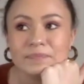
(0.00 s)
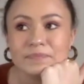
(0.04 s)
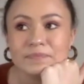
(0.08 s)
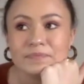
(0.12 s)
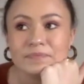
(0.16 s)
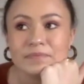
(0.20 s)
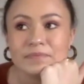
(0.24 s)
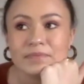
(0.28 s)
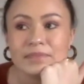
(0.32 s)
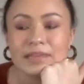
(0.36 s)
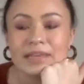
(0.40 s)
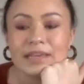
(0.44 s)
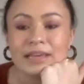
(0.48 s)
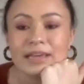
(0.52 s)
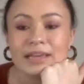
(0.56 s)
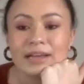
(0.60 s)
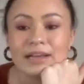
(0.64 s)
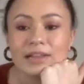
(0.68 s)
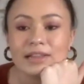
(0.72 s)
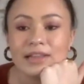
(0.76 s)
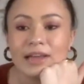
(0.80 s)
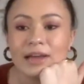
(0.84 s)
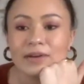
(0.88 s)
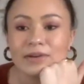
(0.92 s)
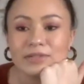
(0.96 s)
they
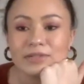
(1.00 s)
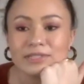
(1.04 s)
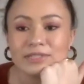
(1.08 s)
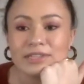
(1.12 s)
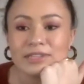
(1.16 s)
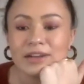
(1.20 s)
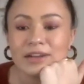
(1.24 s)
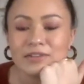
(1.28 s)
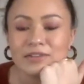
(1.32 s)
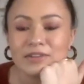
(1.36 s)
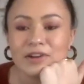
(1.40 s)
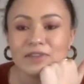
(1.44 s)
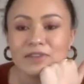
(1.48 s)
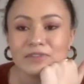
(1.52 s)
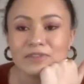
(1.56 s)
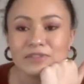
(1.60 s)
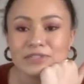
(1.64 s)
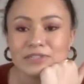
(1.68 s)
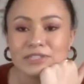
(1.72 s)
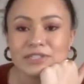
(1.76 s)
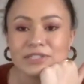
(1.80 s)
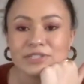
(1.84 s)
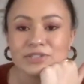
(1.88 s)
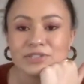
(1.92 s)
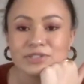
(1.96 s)
allowed us to have
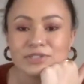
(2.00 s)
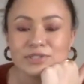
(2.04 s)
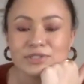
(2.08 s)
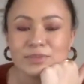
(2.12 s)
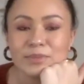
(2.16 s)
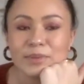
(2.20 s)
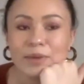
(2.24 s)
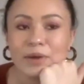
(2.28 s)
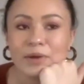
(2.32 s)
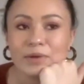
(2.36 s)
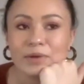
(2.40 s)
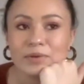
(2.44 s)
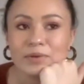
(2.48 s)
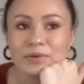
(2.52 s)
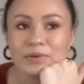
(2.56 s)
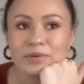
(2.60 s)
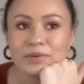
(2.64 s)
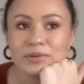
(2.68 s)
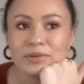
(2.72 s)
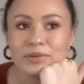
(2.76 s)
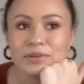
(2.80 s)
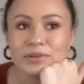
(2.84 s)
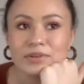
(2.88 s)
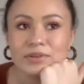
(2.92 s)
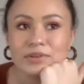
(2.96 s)
conversations about,
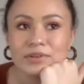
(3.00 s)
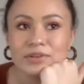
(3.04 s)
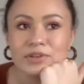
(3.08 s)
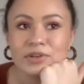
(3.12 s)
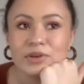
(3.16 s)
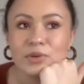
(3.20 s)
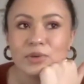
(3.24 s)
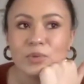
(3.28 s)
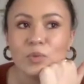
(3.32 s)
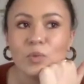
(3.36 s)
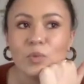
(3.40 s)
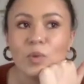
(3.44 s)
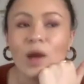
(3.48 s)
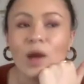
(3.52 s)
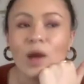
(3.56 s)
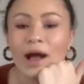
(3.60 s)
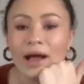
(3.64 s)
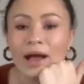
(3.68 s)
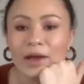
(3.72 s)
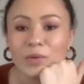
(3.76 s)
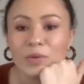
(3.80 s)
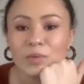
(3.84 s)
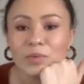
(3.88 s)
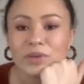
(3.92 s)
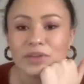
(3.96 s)
you know,
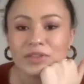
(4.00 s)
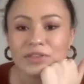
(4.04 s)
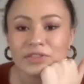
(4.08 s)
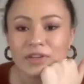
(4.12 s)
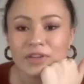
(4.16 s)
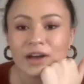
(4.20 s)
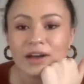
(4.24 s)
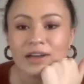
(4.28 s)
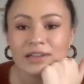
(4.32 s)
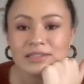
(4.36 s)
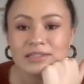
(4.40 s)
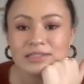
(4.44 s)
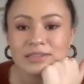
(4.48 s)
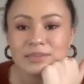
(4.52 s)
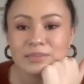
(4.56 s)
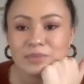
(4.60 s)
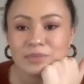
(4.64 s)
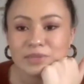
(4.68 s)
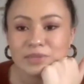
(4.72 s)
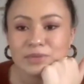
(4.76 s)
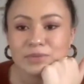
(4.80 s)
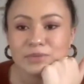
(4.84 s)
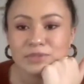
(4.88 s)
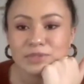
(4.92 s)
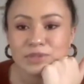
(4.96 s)
why we thought
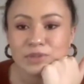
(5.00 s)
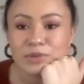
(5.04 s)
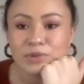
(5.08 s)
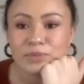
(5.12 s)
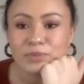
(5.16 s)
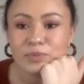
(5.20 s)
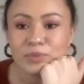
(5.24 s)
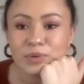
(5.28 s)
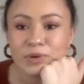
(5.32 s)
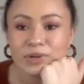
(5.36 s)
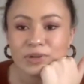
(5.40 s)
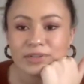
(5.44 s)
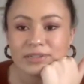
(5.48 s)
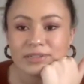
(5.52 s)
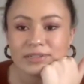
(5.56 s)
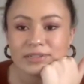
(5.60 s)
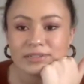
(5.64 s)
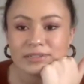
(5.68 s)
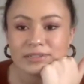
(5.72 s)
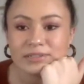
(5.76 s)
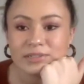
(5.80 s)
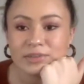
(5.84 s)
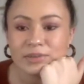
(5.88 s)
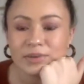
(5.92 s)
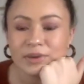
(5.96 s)
something was so
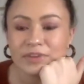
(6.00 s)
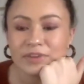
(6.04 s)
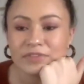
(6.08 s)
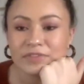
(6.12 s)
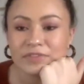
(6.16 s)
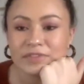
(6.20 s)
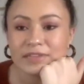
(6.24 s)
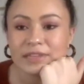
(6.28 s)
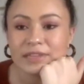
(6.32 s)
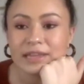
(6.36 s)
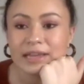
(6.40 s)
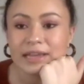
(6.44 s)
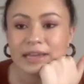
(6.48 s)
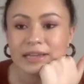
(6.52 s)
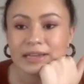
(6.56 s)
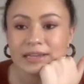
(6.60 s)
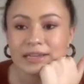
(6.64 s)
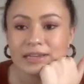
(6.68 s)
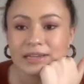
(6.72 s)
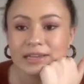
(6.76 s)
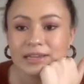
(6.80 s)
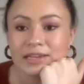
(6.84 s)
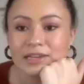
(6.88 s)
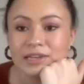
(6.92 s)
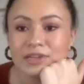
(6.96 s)
important. So I feel like,
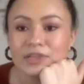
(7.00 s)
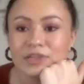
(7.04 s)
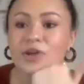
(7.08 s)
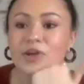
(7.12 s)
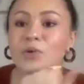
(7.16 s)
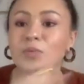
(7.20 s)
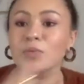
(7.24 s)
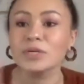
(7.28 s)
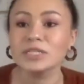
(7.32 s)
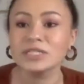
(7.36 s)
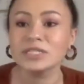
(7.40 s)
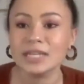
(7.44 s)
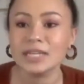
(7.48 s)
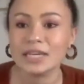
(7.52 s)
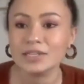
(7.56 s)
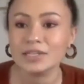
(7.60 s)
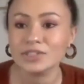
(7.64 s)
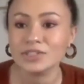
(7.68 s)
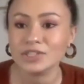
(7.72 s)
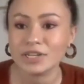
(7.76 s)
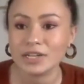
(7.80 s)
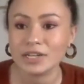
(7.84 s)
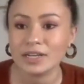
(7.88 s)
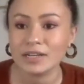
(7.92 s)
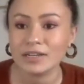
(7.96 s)
you know, when
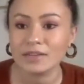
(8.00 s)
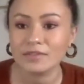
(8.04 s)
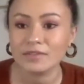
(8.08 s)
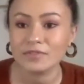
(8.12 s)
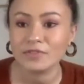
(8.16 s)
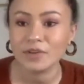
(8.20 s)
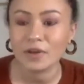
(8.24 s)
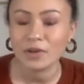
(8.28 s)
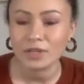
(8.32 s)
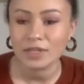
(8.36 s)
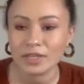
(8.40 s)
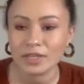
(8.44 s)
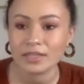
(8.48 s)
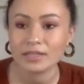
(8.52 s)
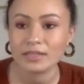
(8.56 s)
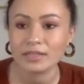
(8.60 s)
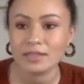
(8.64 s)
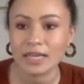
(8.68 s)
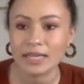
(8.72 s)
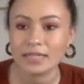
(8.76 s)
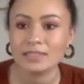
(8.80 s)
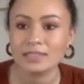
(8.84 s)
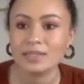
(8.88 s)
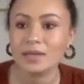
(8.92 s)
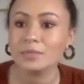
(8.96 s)
Tasia felt
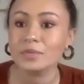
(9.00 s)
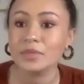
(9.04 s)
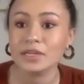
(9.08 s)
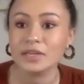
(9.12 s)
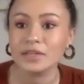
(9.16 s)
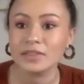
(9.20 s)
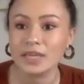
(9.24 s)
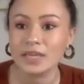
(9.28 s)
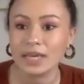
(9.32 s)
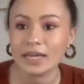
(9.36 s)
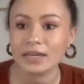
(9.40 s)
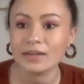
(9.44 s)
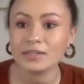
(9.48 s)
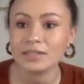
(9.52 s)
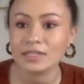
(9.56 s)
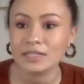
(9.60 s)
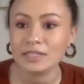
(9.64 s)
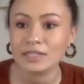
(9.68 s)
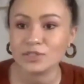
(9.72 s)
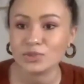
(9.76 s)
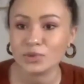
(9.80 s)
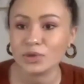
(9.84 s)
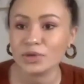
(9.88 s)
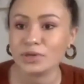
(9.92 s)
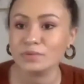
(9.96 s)
like something in the Italy
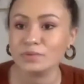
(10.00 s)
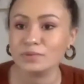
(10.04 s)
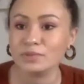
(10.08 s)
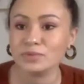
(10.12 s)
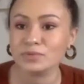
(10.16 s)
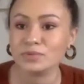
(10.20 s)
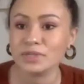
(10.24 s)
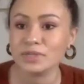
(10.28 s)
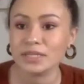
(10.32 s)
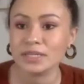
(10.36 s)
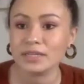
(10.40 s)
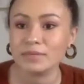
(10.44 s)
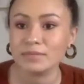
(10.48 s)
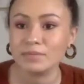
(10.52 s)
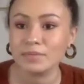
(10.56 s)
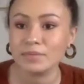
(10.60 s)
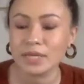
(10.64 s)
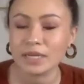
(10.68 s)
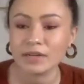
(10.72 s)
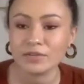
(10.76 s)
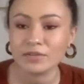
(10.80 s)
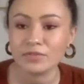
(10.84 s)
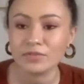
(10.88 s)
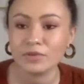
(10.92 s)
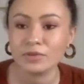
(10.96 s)
story was really
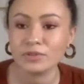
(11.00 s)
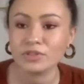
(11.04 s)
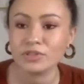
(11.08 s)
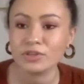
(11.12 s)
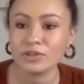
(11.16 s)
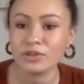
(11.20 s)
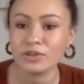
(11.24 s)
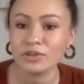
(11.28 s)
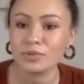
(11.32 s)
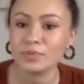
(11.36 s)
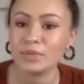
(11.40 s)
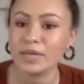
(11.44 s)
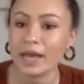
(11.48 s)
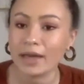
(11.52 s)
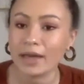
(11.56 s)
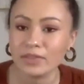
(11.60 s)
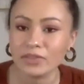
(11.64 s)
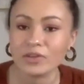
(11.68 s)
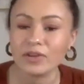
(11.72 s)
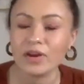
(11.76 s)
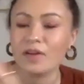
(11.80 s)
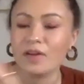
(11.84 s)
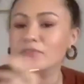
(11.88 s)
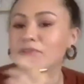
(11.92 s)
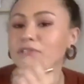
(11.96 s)
meaningful to her, we had
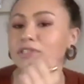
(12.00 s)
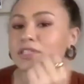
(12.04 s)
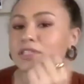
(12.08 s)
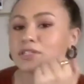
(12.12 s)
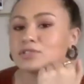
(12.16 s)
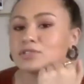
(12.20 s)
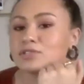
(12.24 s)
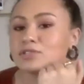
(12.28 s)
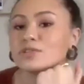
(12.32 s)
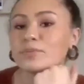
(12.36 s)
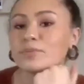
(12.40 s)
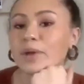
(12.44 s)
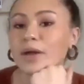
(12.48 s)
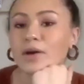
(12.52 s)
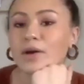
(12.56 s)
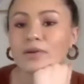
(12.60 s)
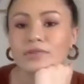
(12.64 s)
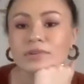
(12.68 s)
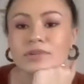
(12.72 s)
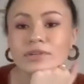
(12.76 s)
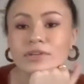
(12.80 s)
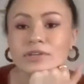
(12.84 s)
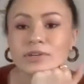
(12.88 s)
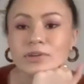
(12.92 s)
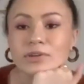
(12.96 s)
the conversation about,
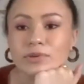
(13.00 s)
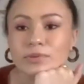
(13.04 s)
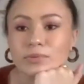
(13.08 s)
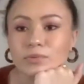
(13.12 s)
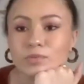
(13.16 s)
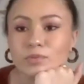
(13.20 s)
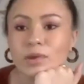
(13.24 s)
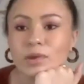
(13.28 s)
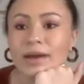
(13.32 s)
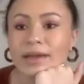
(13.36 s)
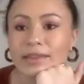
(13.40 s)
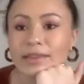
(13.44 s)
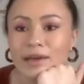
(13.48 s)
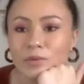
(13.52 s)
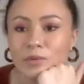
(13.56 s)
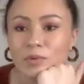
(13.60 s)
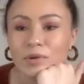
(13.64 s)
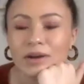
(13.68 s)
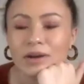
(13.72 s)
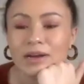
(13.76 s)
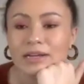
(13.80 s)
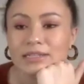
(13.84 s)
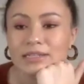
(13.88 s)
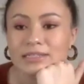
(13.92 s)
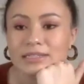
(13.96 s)
you know, why that
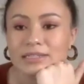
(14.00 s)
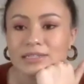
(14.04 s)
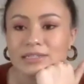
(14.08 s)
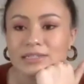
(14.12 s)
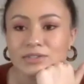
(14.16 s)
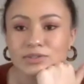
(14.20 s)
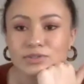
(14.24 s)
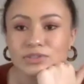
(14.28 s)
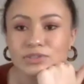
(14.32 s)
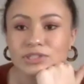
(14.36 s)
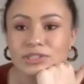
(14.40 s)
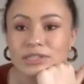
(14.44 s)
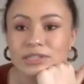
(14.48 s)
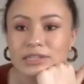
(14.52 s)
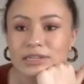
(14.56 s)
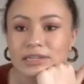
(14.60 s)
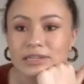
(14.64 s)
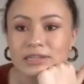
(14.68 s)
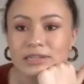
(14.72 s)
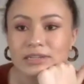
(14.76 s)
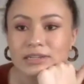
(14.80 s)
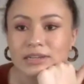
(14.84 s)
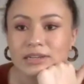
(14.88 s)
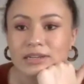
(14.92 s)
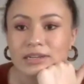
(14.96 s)
was. And
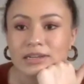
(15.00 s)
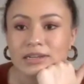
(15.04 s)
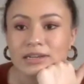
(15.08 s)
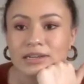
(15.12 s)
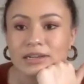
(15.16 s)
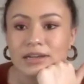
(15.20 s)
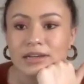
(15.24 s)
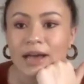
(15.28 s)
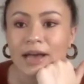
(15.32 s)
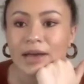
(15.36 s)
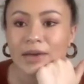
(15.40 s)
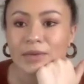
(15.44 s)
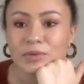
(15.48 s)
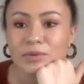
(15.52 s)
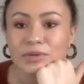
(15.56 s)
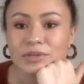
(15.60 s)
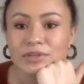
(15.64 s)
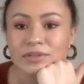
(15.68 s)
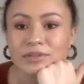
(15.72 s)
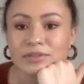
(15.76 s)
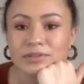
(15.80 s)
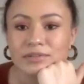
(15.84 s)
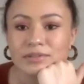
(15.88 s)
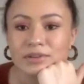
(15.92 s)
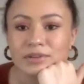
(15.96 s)
usually I would
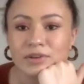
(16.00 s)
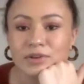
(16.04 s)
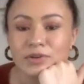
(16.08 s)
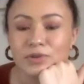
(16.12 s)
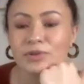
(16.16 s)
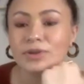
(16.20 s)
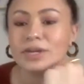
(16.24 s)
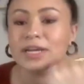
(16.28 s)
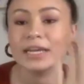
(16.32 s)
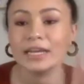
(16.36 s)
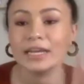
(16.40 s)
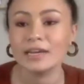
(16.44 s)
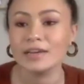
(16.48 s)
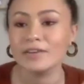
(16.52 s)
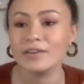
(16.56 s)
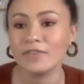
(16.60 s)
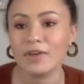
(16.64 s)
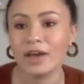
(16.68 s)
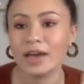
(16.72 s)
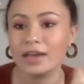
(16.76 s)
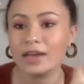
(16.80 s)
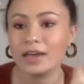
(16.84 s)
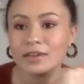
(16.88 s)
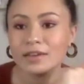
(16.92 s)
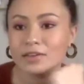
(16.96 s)
agree if
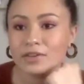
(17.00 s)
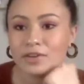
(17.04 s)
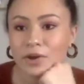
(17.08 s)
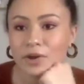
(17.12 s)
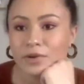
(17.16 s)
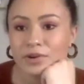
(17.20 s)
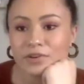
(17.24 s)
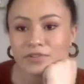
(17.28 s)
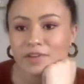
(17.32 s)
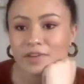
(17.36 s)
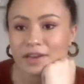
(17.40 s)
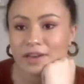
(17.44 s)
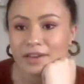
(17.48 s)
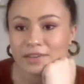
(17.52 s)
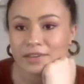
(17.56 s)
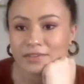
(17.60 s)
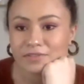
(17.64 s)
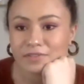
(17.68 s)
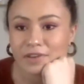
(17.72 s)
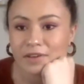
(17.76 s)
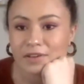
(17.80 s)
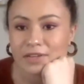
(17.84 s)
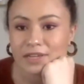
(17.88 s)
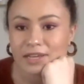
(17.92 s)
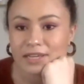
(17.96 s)
I
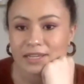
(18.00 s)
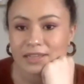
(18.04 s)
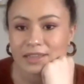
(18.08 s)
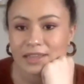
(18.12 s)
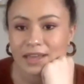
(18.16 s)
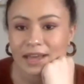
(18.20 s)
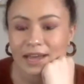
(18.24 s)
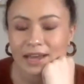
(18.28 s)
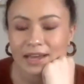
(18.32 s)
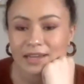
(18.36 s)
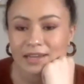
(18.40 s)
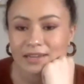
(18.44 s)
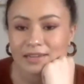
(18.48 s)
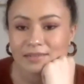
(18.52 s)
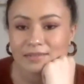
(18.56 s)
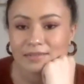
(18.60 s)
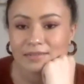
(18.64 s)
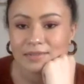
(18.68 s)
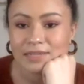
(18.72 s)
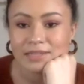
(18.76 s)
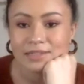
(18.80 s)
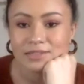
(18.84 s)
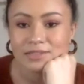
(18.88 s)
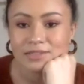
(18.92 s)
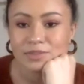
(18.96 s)
felt like that
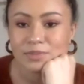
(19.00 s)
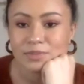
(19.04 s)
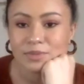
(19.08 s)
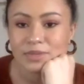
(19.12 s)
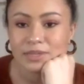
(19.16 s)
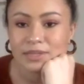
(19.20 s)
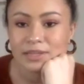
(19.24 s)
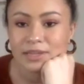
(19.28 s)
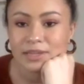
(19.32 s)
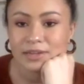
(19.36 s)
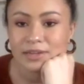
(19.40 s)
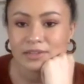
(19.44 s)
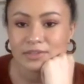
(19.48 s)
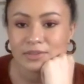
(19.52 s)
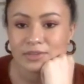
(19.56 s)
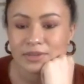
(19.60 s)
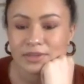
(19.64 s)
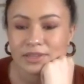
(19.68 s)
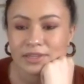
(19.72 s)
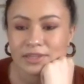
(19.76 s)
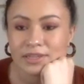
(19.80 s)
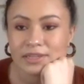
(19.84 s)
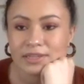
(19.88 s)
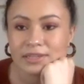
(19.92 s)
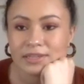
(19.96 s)
needed to be there. So I
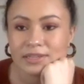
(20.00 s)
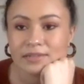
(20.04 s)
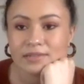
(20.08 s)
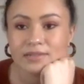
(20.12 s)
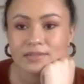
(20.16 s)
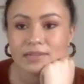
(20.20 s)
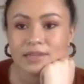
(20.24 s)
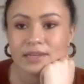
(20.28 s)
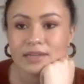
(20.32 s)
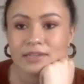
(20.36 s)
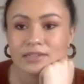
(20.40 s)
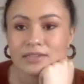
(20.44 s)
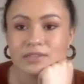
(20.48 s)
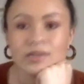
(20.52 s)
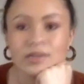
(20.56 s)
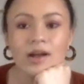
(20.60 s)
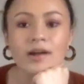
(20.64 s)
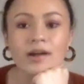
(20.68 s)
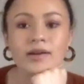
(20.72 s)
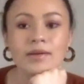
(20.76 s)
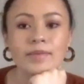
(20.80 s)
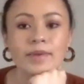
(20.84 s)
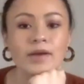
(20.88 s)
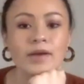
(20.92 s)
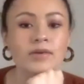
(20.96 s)
think it let us talk
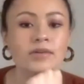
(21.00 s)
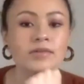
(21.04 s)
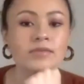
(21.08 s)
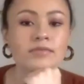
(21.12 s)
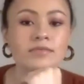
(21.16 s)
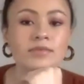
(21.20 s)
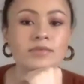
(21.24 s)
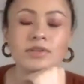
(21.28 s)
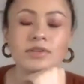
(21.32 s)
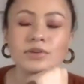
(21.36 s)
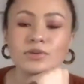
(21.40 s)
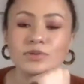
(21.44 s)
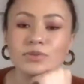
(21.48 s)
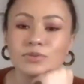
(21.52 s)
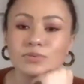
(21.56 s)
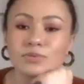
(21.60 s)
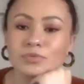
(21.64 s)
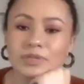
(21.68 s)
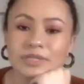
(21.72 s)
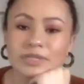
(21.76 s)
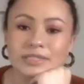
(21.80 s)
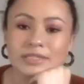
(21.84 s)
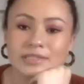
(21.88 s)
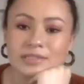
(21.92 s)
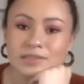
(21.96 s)
about, you know, the
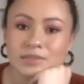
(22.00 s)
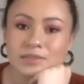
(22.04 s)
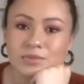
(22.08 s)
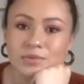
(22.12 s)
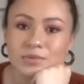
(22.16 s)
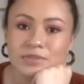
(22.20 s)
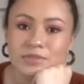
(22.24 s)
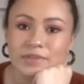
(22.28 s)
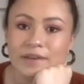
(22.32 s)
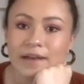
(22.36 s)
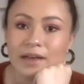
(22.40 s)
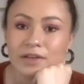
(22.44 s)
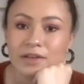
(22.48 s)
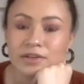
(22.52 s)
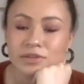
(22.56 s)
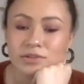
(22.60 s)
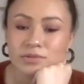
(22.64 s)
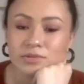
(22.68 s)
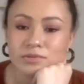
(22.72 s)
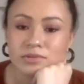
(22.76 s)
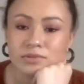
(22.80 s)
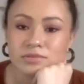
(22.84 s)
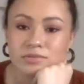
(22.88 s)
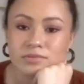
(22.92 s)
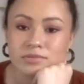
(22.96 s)
reasons we
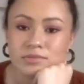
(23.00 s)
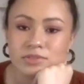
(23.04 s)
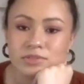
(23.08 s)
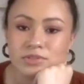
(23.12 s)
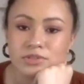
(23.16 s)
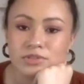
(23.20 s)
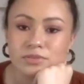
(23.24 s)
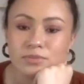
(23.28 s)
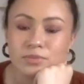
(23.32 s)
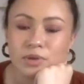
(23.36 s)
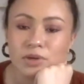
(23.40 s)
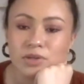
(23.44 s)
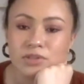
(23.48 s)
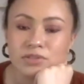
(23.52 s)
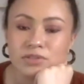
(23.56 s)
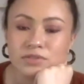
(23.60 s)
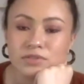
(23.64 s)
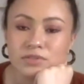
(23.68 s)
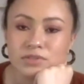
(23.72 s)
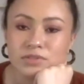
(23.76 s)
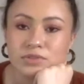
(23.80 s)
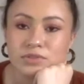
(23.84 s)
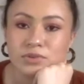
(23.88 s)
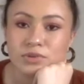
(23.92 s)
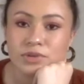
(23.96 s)
valued certain parts of the
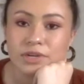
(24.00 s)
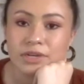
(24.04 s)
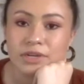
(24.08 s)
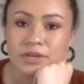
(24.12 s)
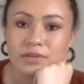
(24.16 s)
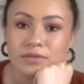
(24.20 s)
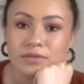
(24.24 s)
story.